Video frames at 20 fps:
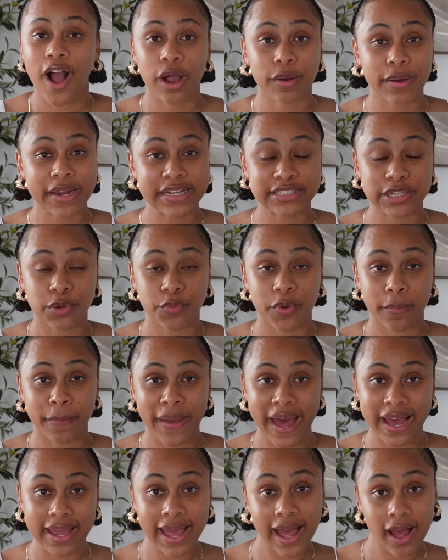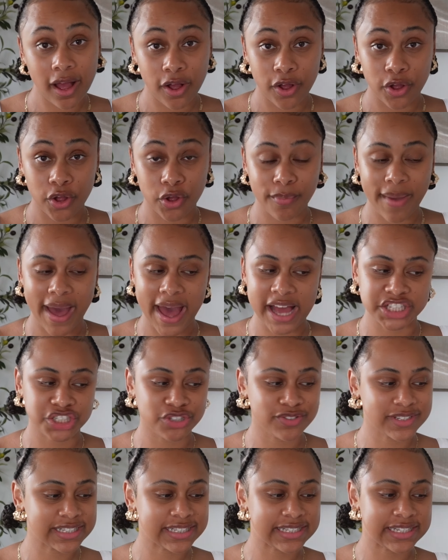All right, so we're back at home. As
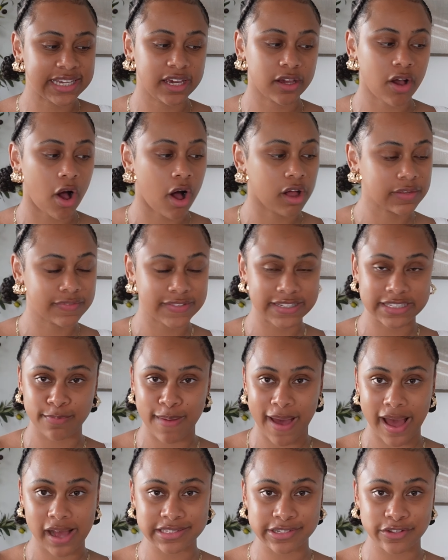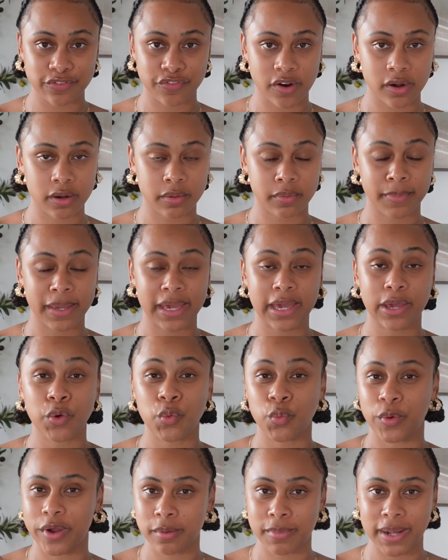you can see, all of these bags in front of me,
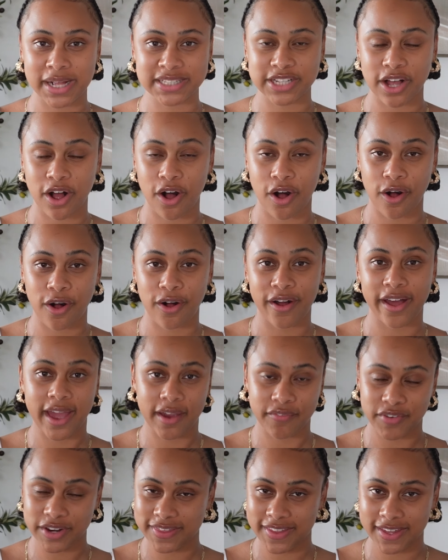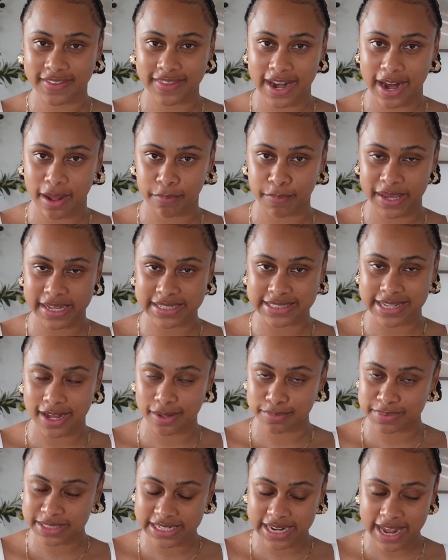we're about to haul everything that I picked
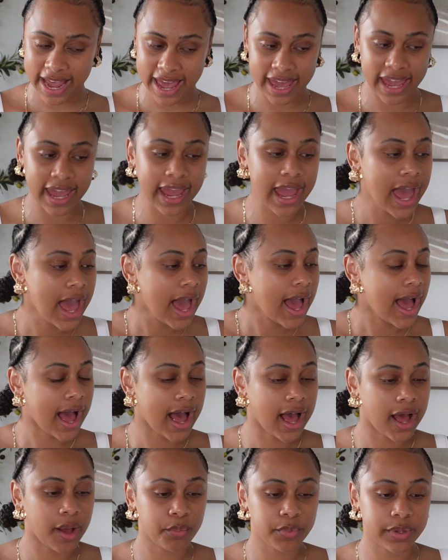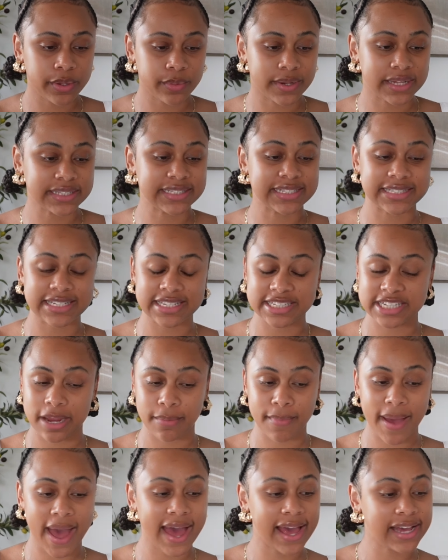up today. Um, we went to
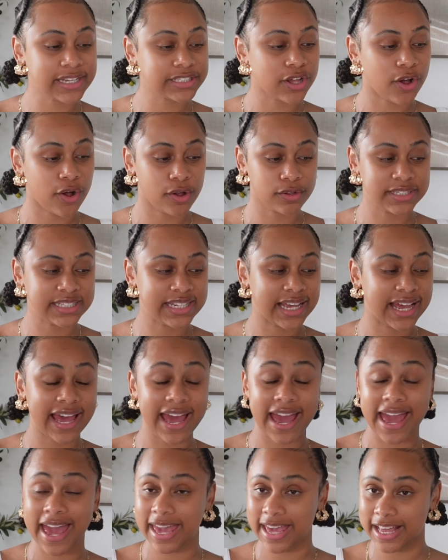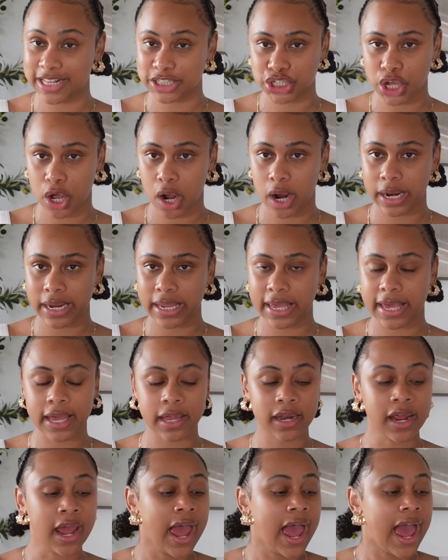TJ Maxx, Ulta, and
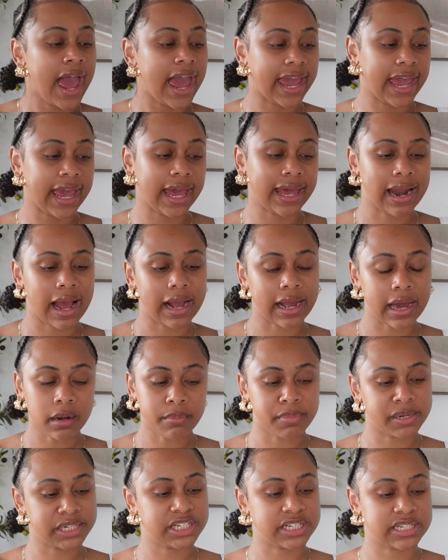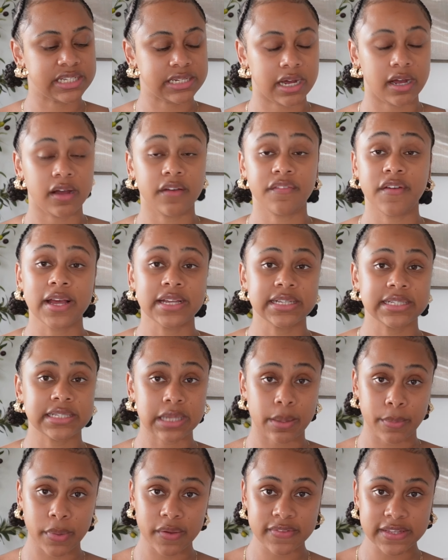Target and I got a bunch of stuff.
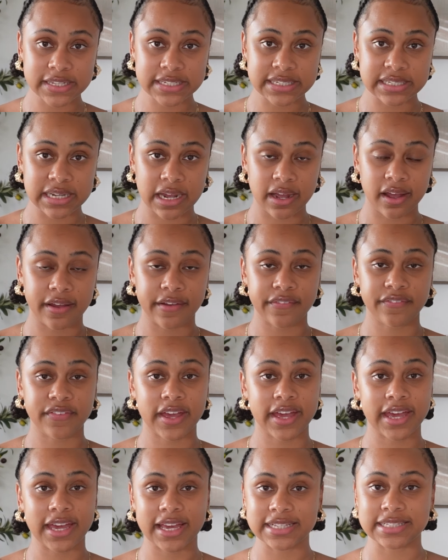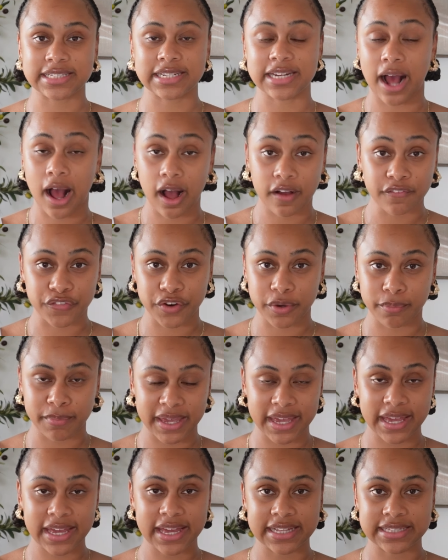Some of this stuff is not for
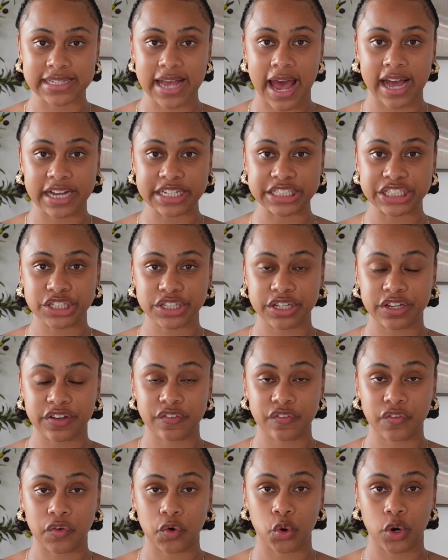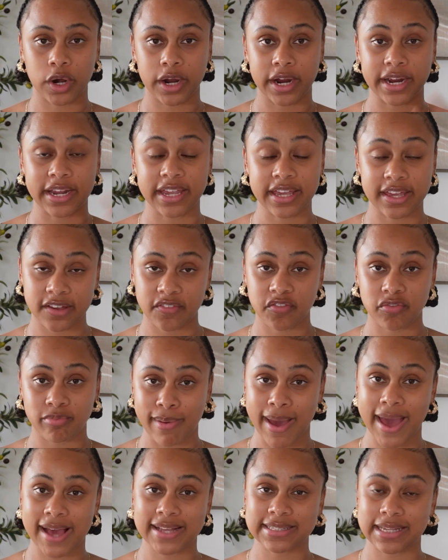me. It's actually for gift
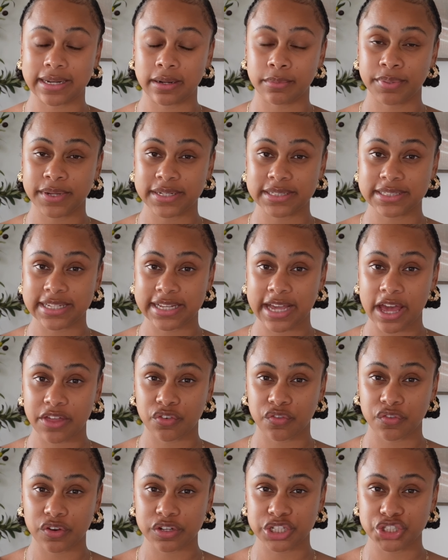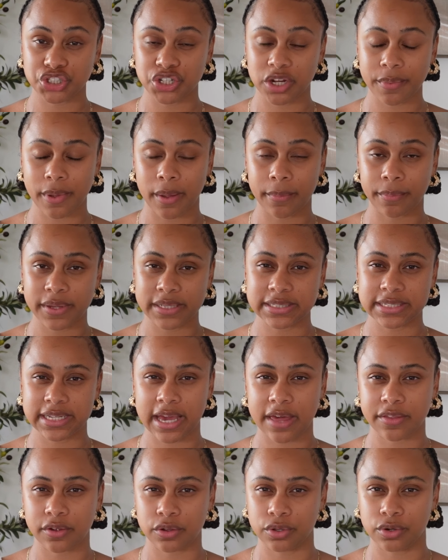bags that I'm putting together for the trip. I'm putting
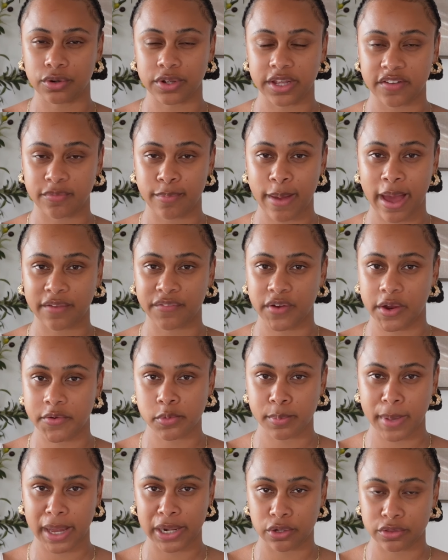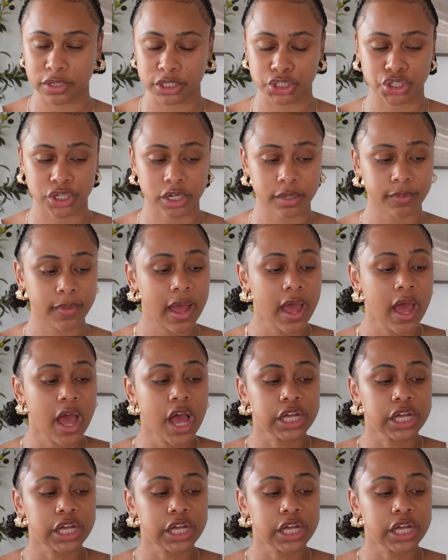together a little gift bag for everybody on the trip.